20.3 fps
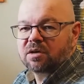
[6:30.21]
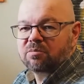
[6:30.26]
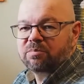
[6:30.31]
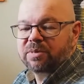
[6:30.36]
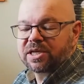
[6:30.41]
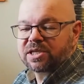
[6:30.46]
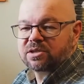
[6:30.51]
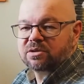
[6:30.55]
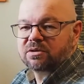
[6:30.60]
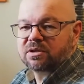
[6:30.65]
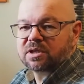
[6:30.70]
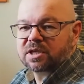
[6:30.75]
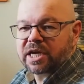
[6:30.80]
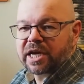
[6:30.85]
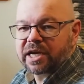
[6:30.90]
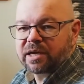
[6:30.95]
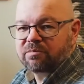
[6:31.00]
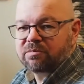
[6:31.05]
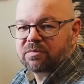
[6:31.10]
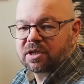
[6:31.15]
based on the
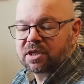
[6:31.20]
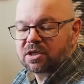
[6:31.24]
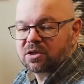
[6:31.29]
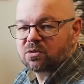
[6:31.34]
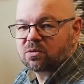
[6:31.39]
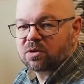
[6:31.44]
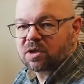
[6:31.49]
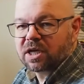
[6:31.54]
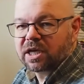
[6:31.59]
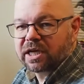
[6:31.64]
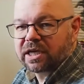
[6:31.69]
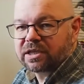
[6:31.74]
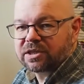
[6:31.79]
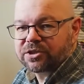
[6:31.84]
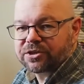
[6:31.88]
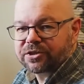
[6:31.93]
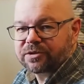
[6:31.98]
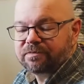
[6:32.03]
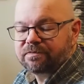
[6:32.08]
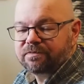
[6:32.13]
time in Google
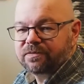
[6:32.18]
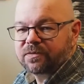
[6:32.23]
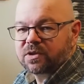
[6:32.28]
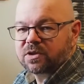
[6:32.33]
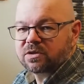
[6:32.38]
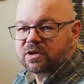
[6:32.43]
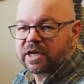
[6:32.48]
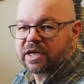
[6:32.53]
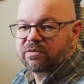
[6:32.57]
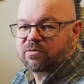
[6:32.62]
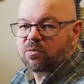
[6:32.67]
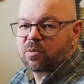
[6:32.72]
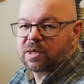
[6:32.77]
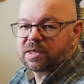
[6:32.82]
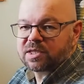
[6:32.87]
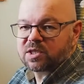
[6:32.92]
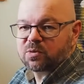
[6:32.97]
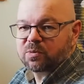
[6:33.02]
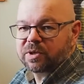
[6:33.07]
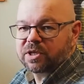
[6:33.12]
Calendar. So I have
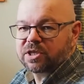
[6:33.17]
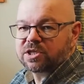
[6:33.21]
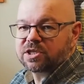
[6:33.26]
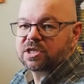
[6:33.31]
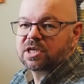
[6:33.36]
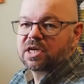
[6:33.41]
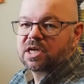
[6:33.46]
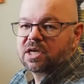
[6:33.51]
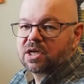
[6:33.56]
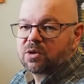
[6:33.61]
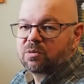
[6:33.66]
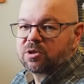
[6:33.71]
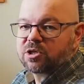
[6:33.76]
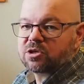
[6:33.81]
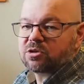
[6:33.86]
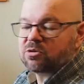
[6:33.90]
one switch which